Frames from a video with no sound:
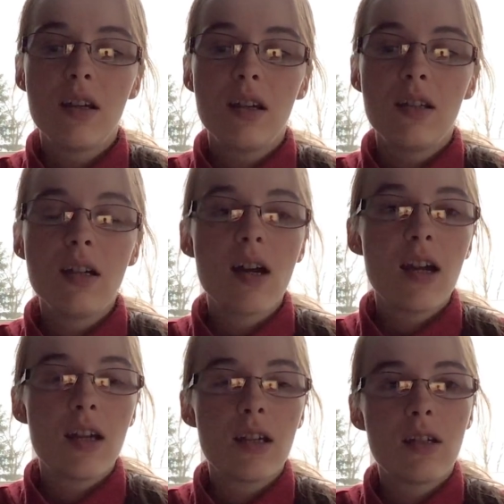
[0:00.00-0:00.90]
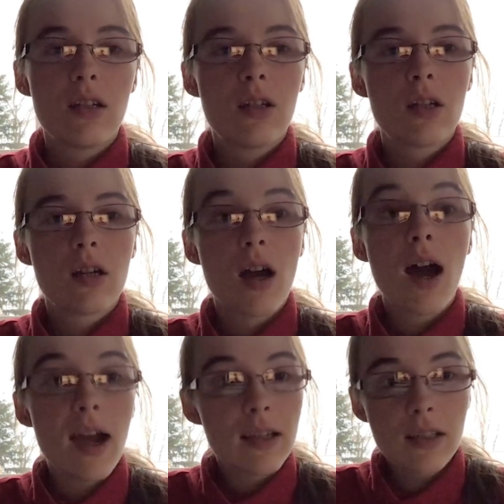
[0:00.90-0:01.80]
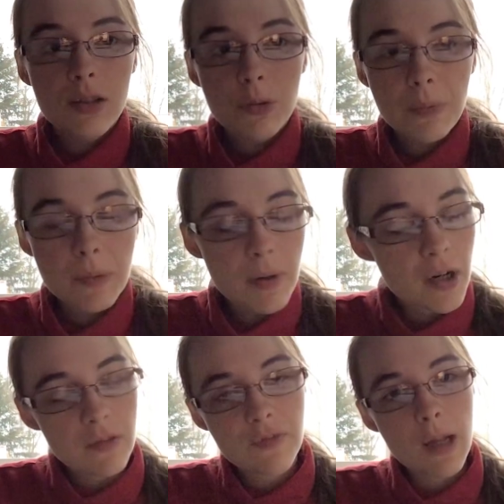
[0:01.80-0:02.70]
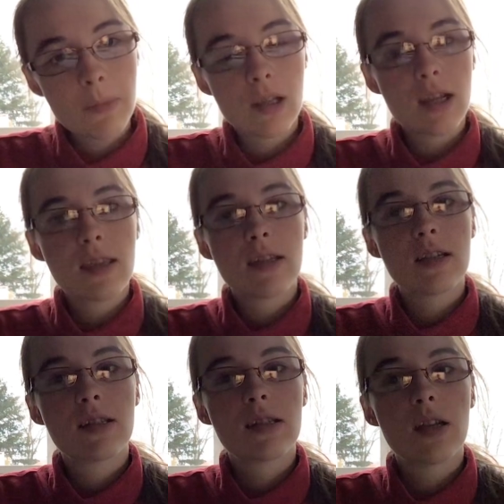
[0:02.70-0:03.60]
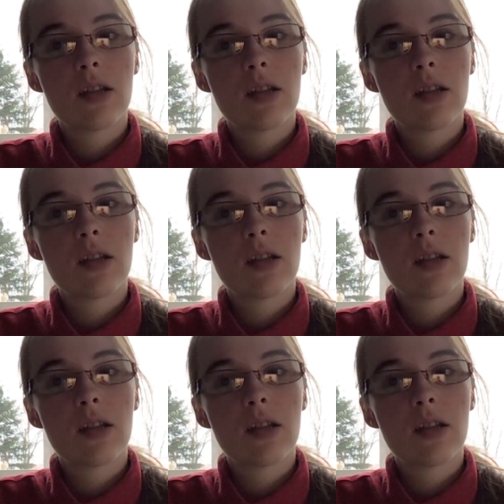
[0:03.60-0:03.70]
yeah, and I get to be part of family like this.